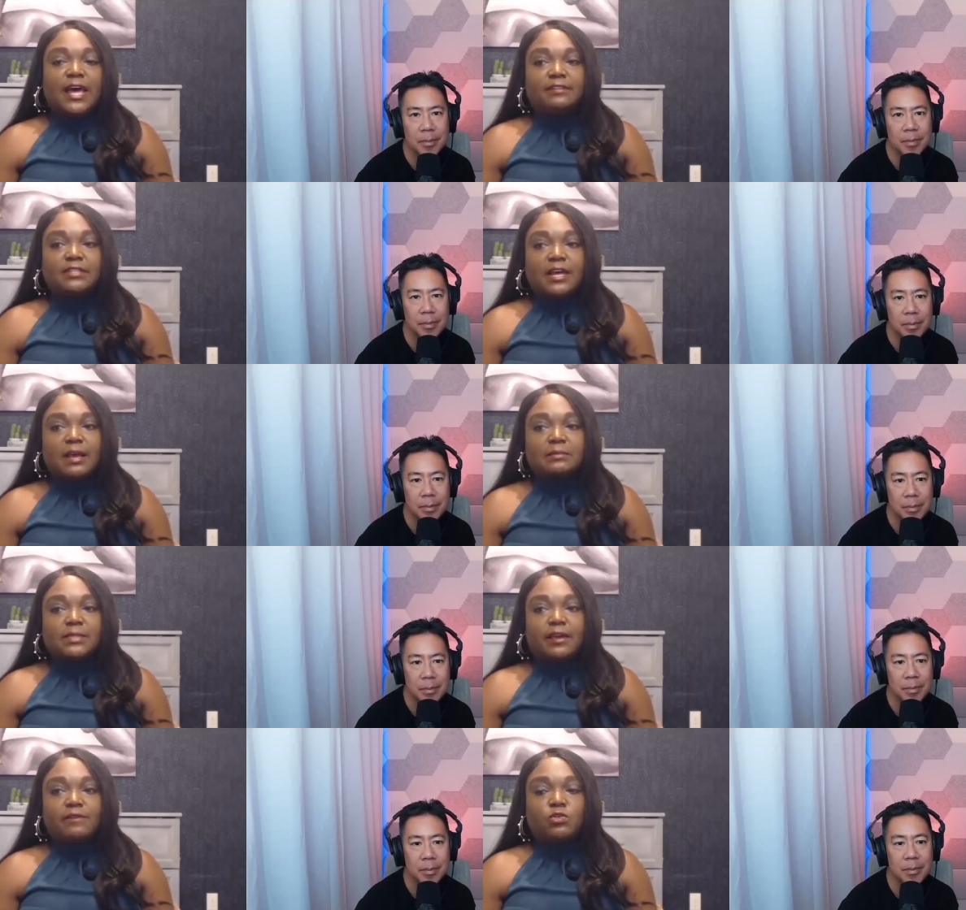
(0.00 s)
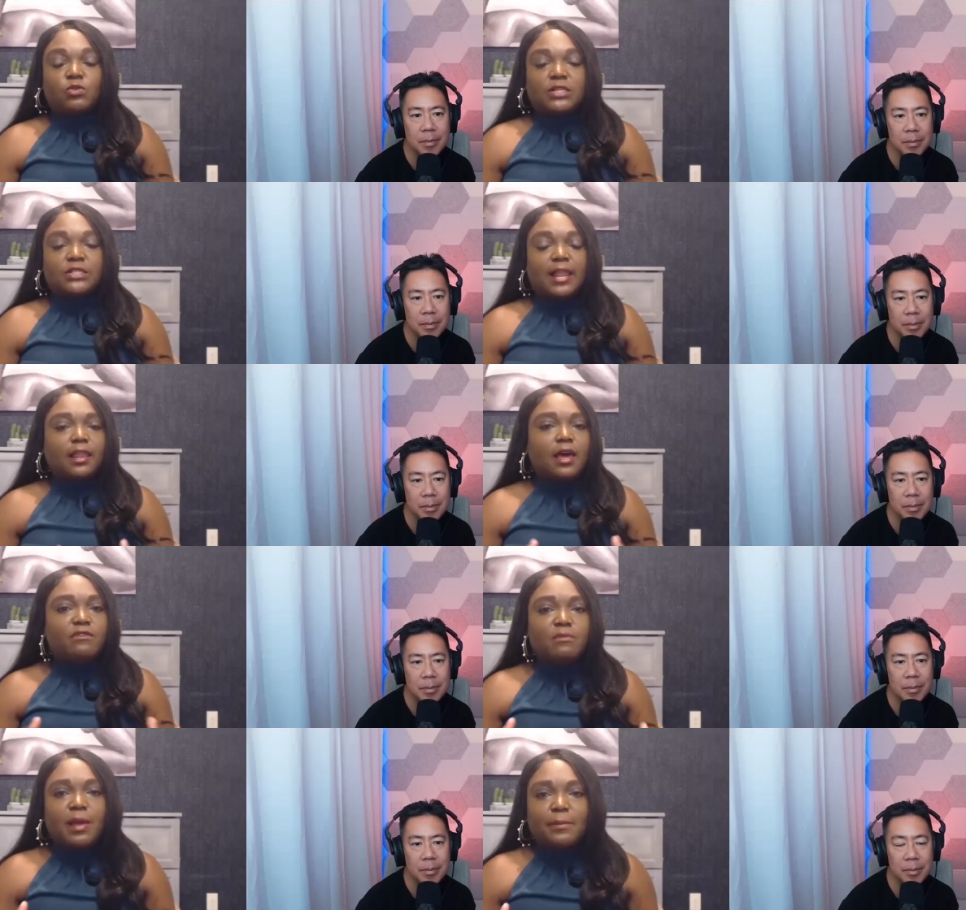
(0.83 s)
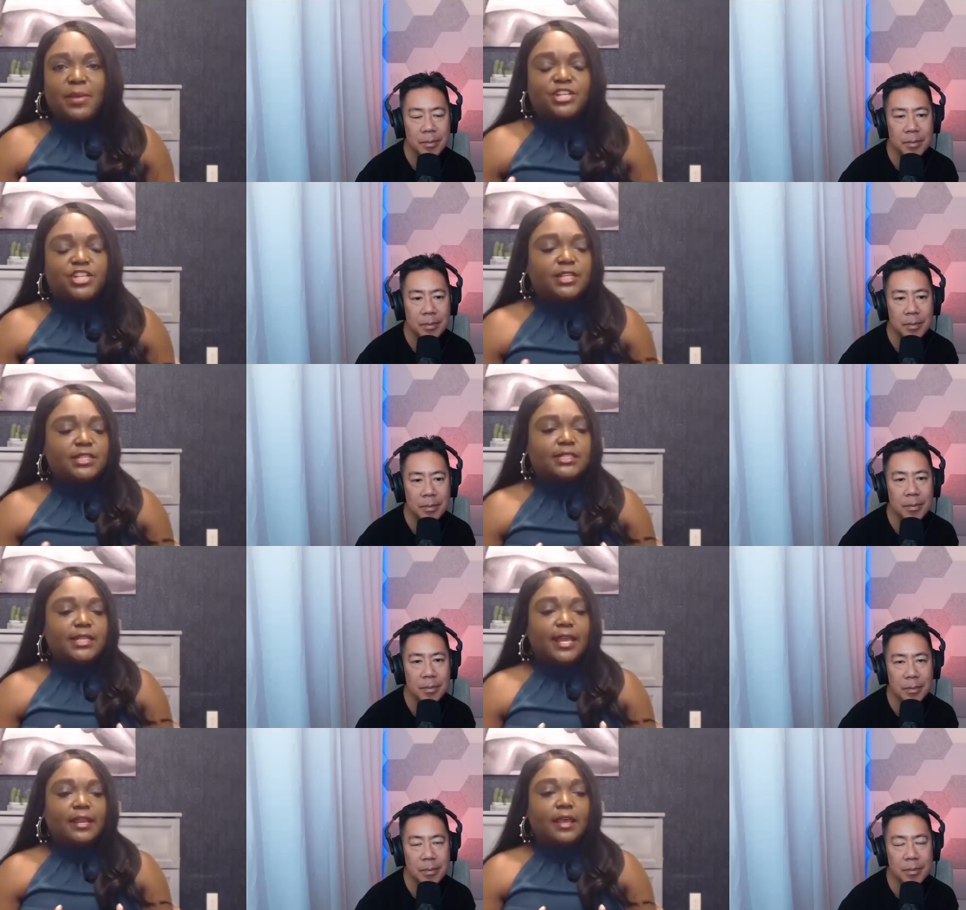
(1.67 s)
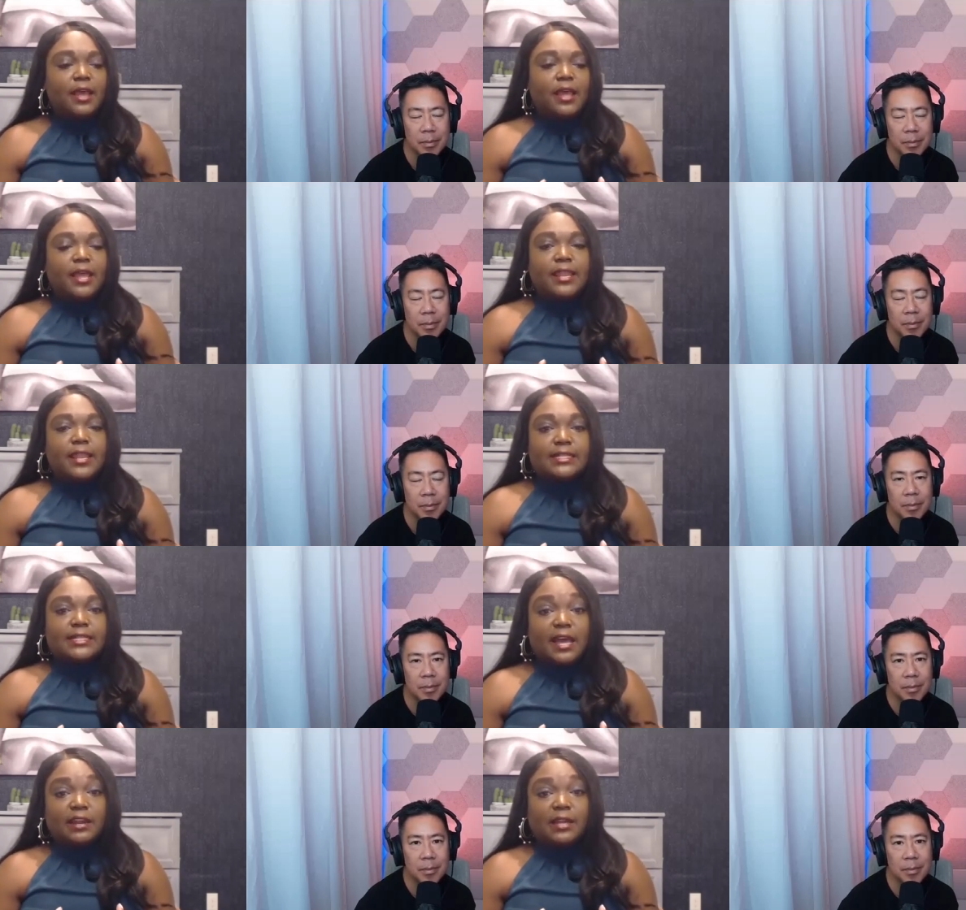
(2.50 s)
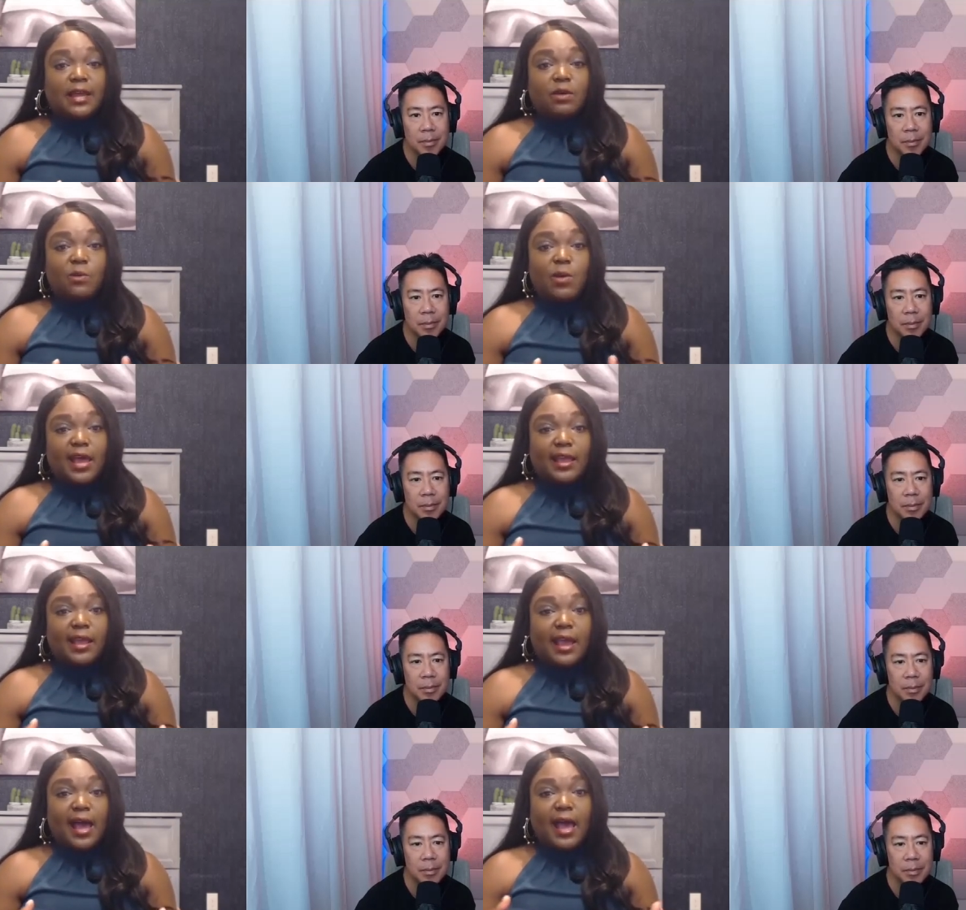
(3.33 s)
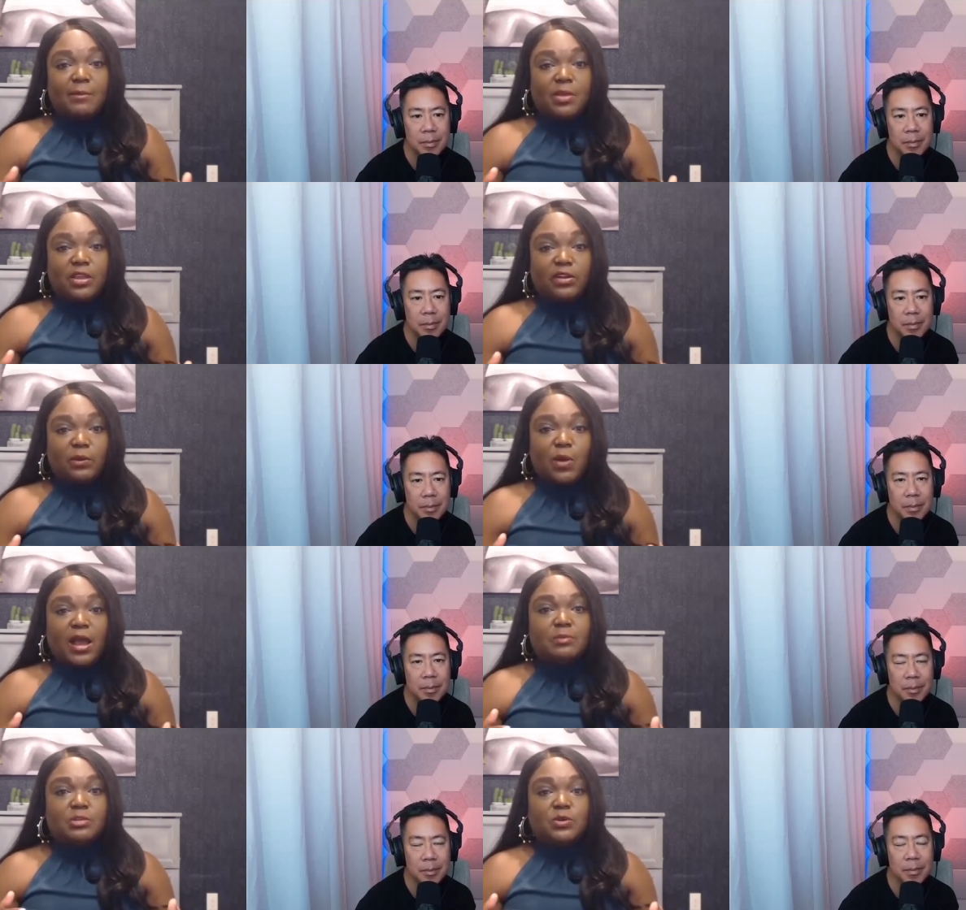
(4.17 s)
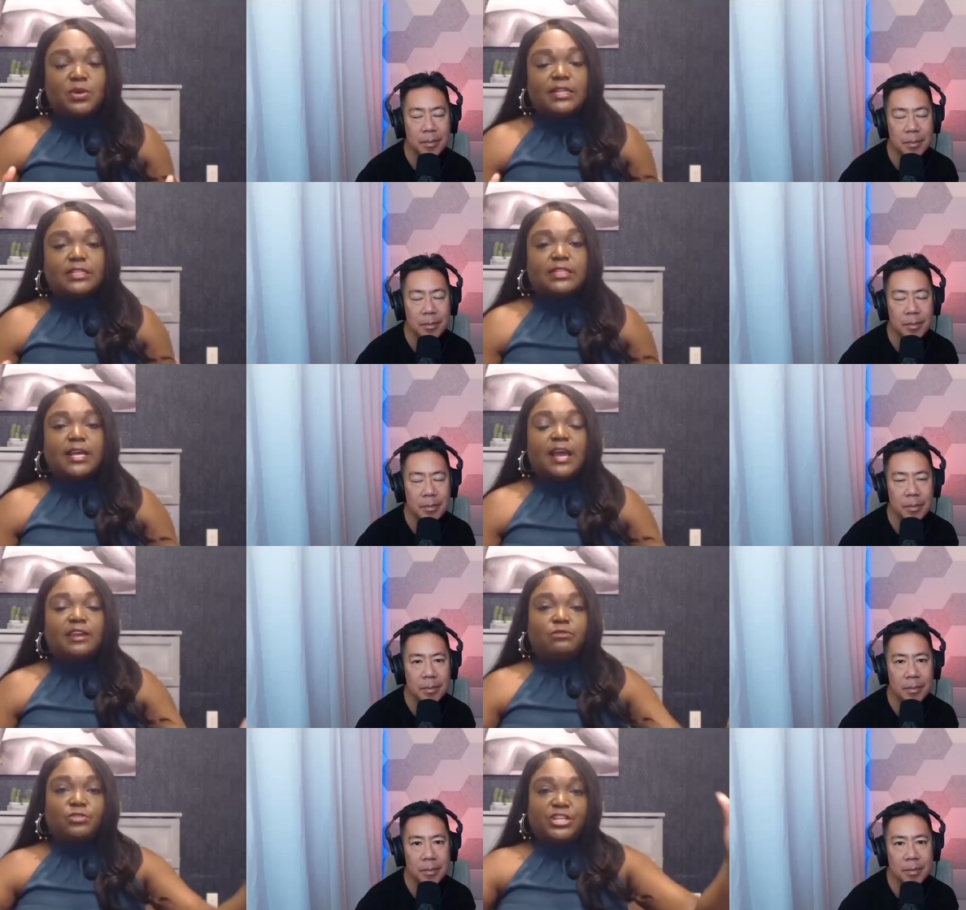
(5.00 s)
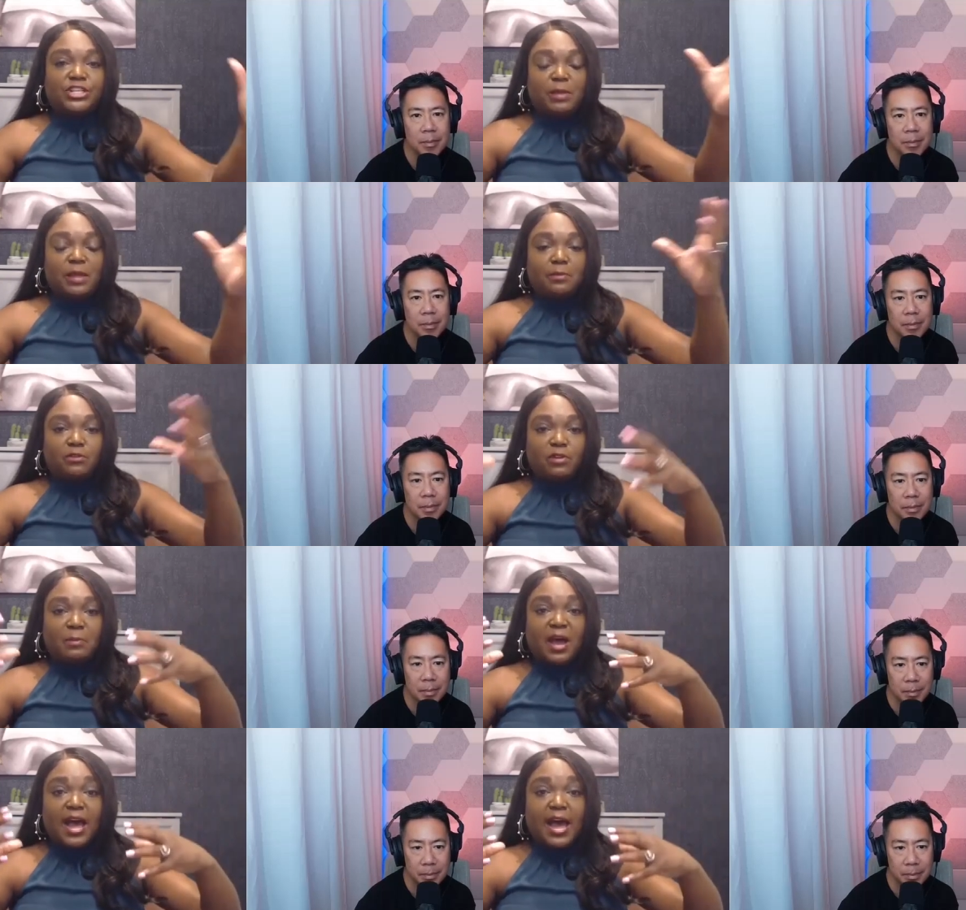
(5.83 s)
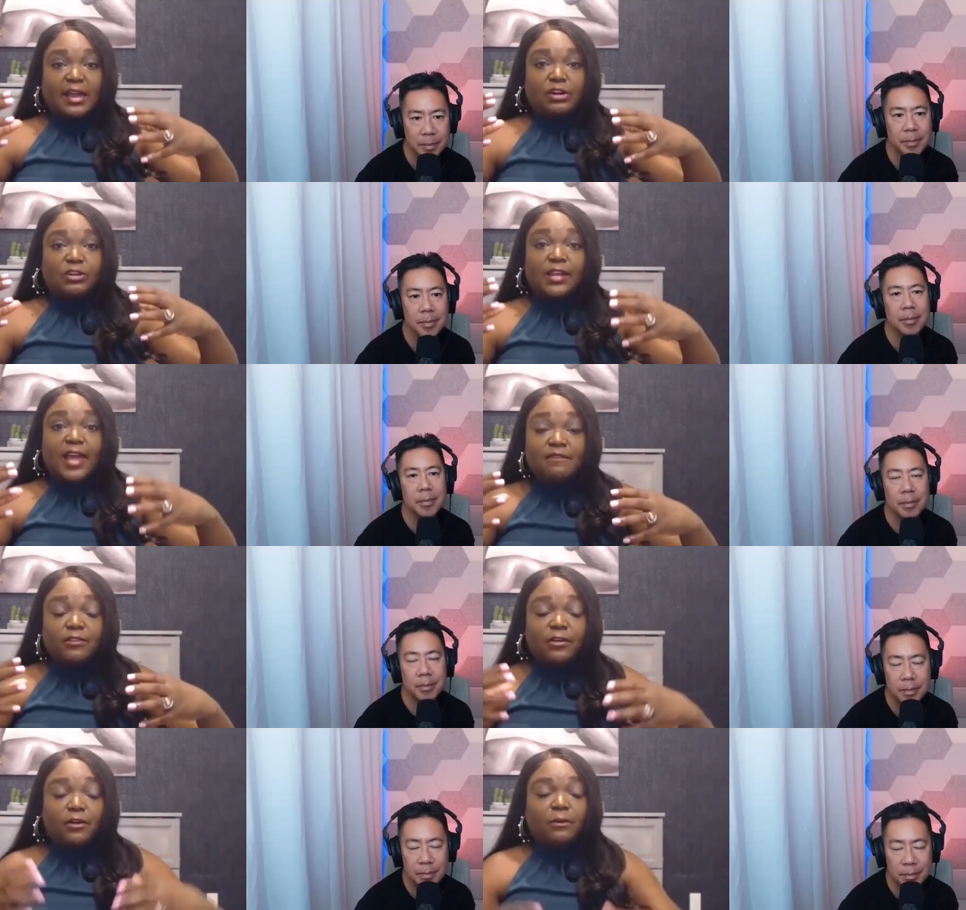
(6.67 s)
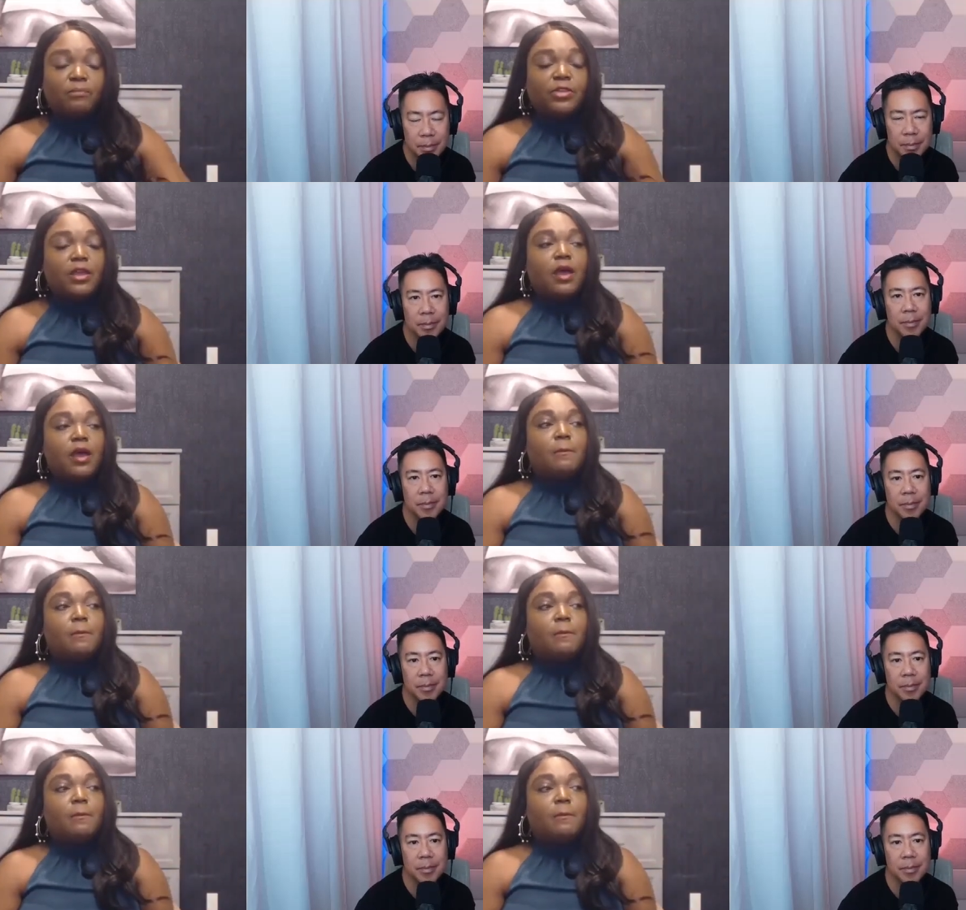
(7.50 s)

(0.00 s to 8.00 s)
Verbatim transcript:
Speaker 1: A lot of times, like, of course, I love my patients, and that's kind of like why I'm here and why I'm doing this, to kind of reach people from a higher level.